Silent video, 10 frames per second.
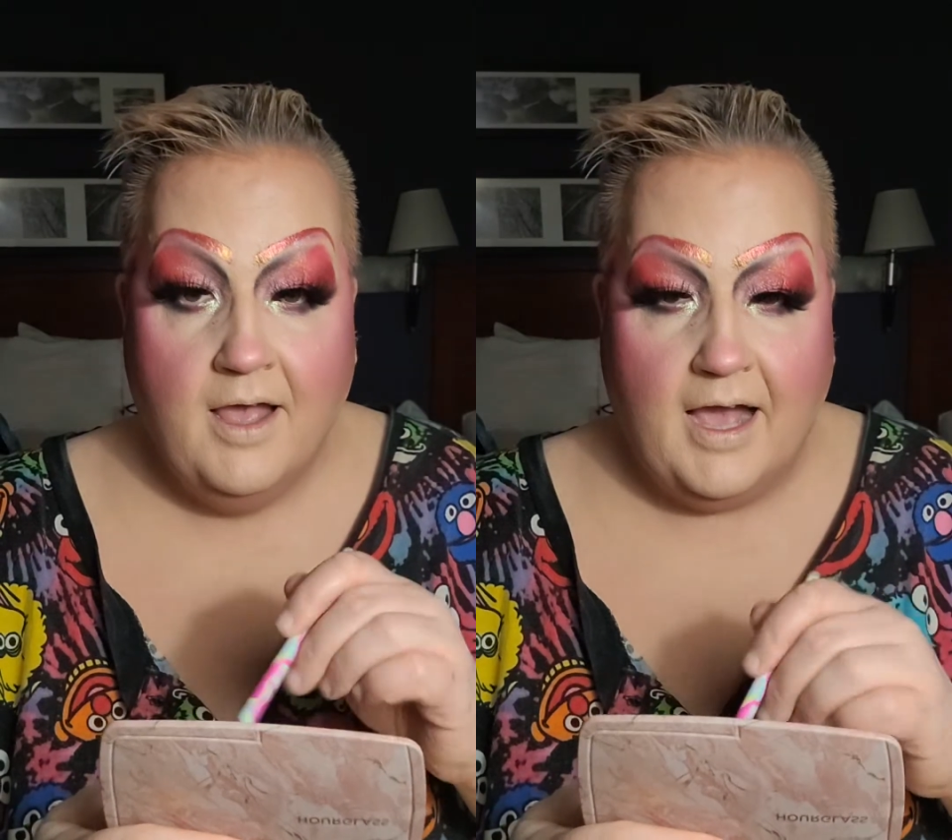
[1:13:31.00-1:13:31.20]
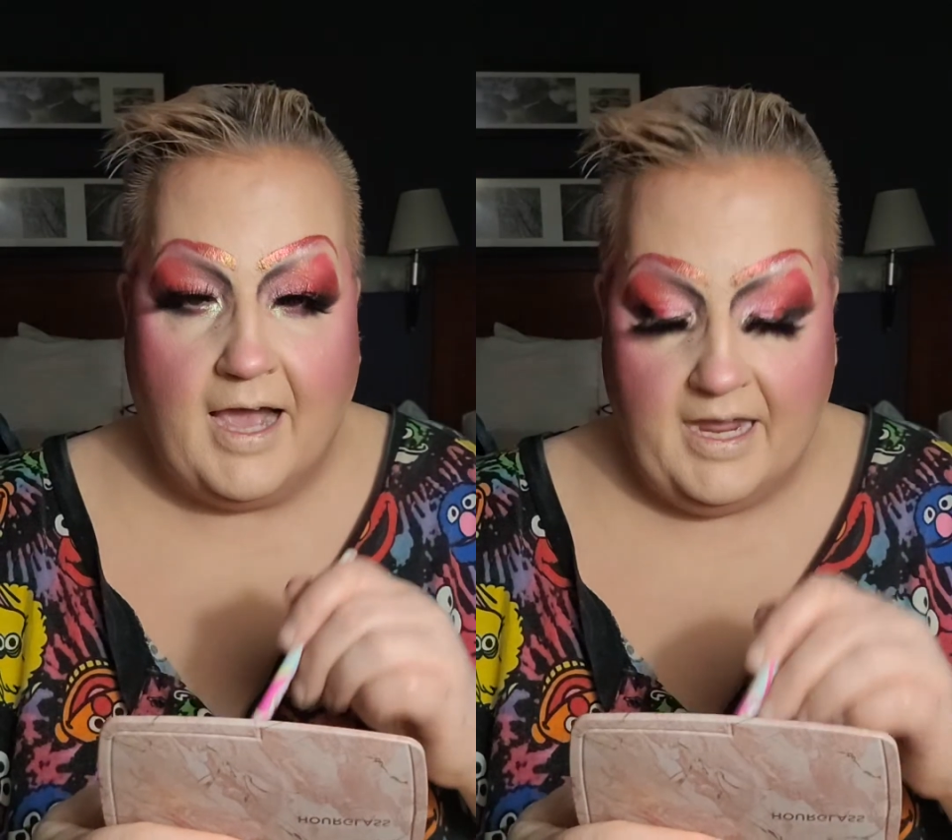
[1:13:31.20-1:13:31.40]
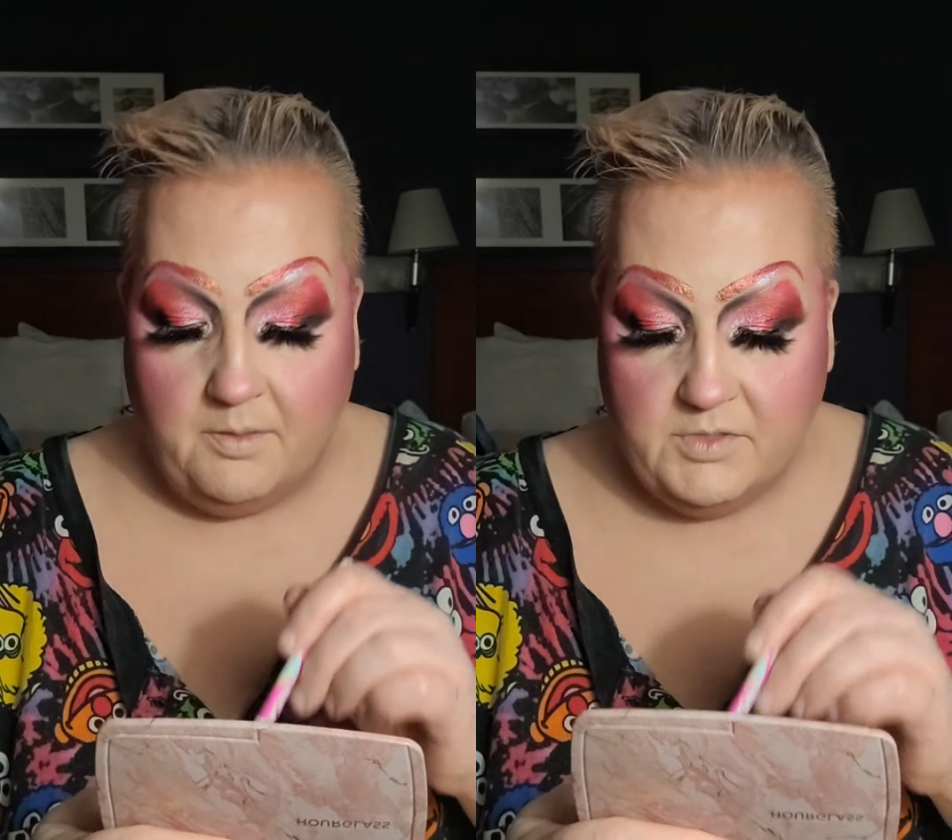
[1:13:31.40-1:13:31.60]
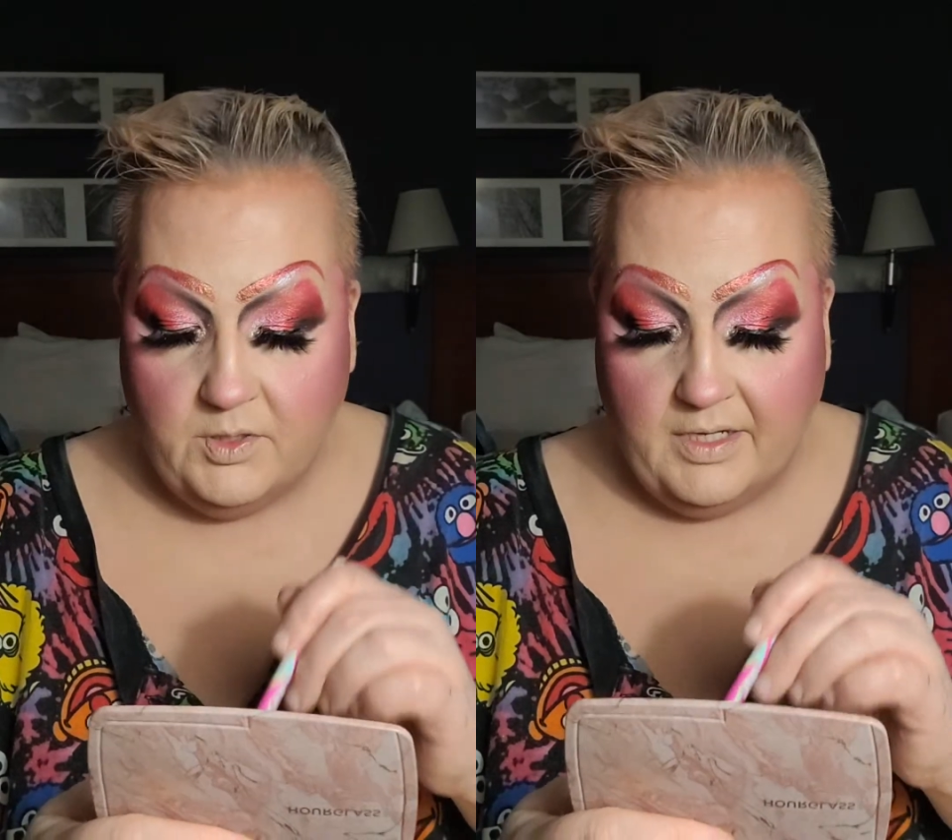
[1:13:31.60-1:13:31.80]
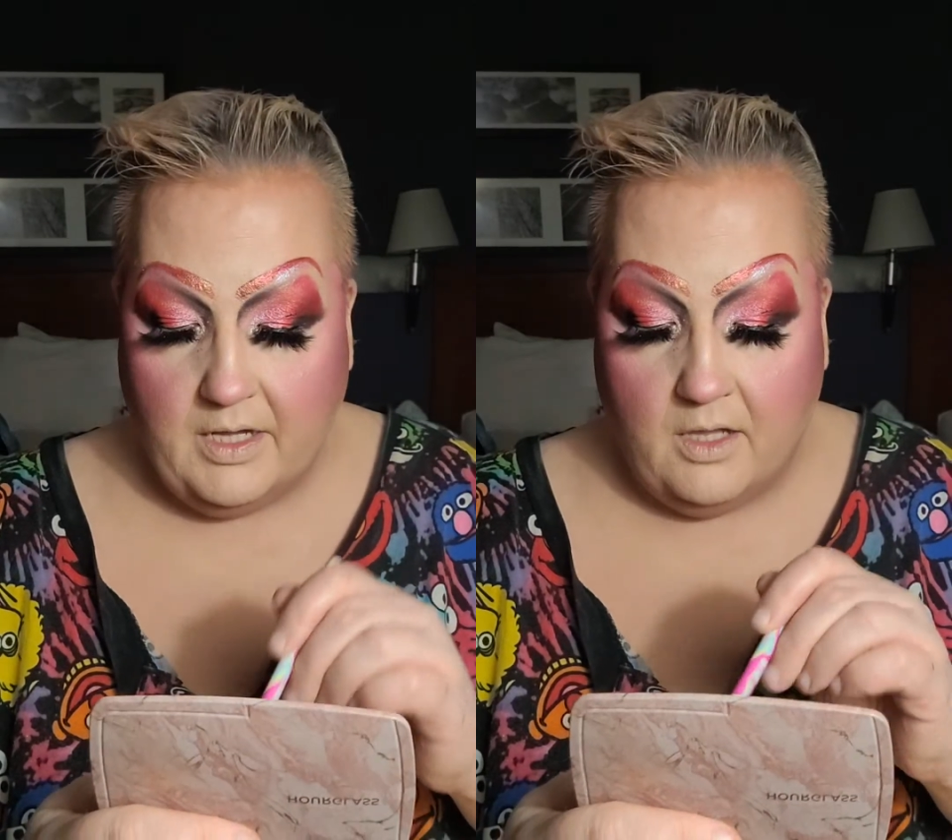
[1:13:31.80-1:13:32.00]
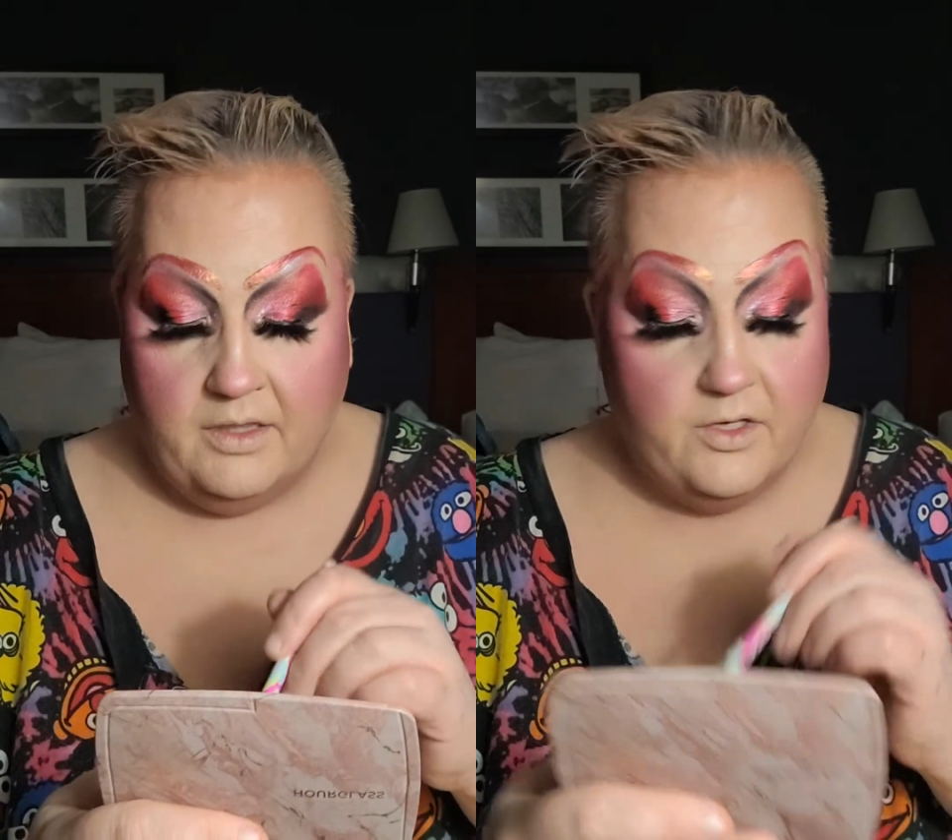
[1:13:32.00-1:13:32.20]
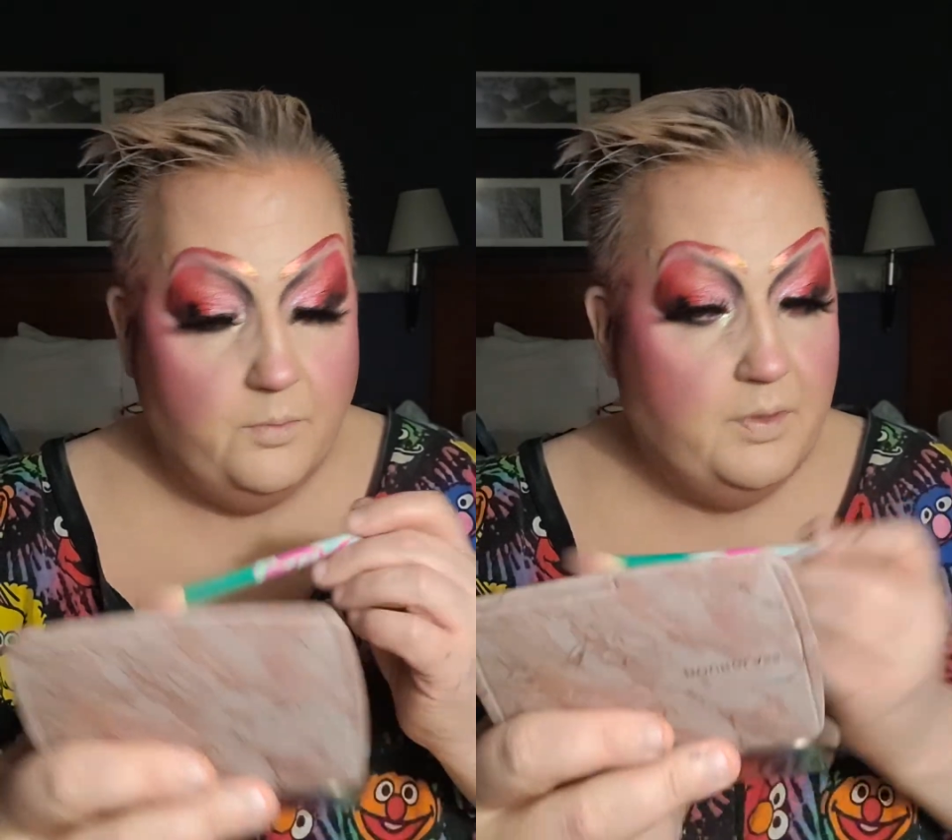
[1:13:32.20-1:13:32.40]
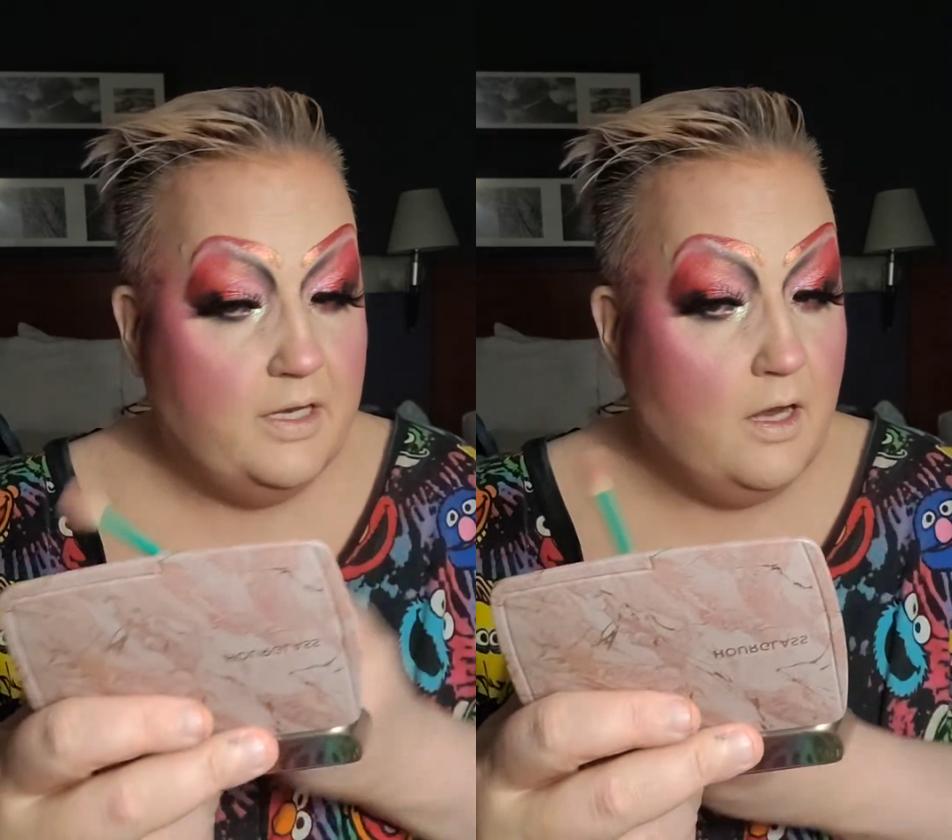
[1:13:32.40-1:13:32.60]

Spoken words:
I am doing a little bit